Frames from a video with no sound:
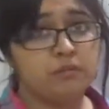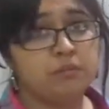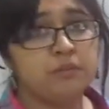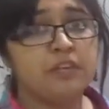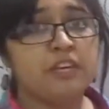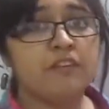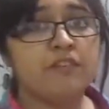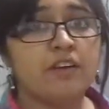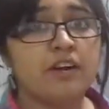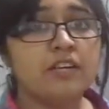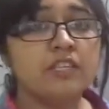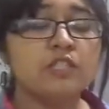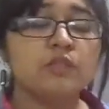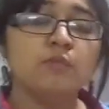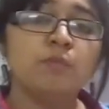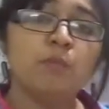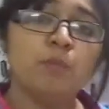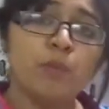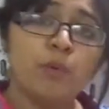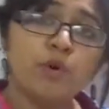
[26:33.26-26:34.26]
give us
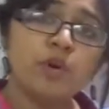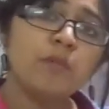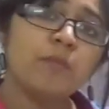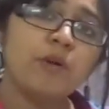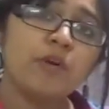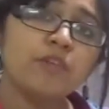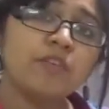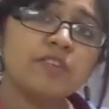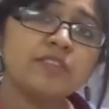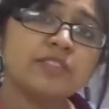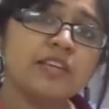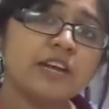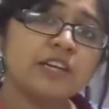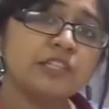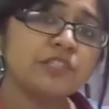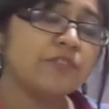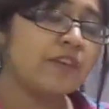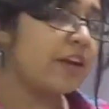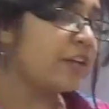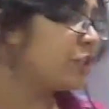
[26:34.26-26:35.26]
more amount of
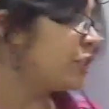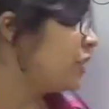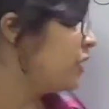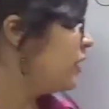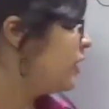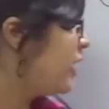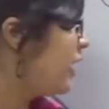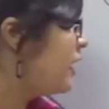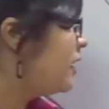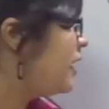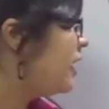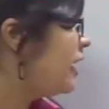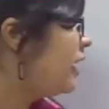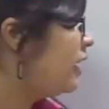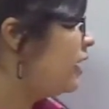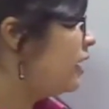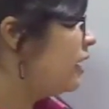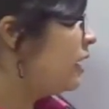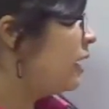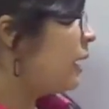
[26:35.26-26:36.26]
satisfaction than D.
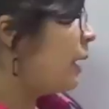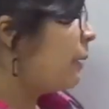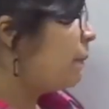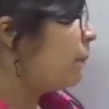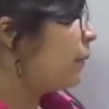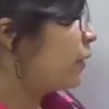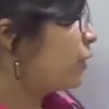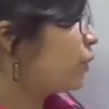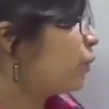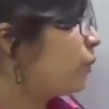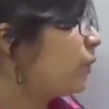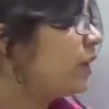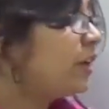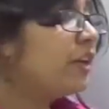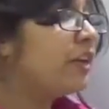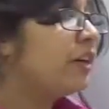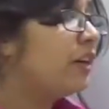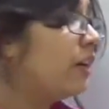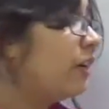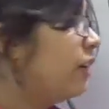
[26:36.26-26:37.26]
But over
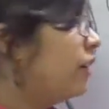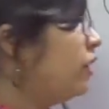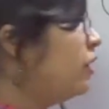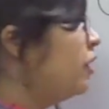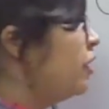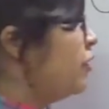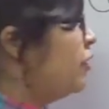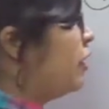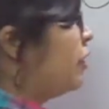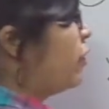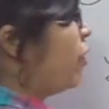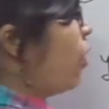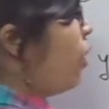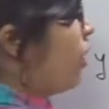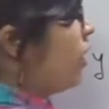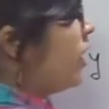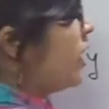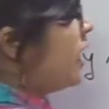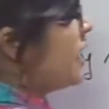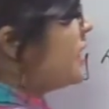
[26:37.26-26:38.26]
here, we have
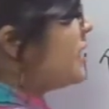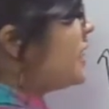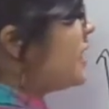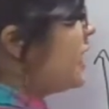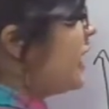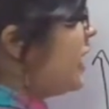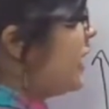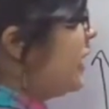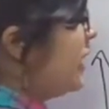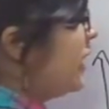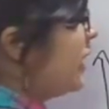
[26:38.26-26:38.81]
already seen